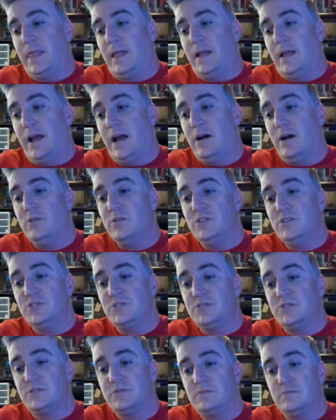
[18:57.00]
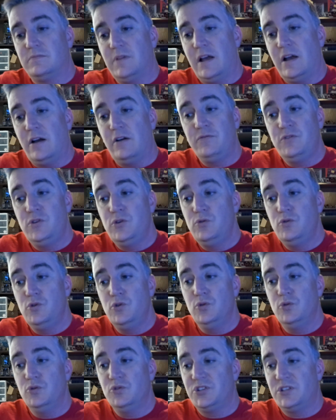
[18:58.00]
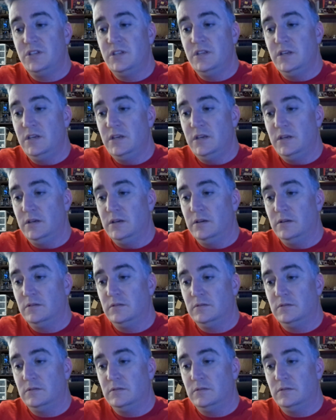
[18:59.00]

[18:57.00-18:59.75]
How have you used the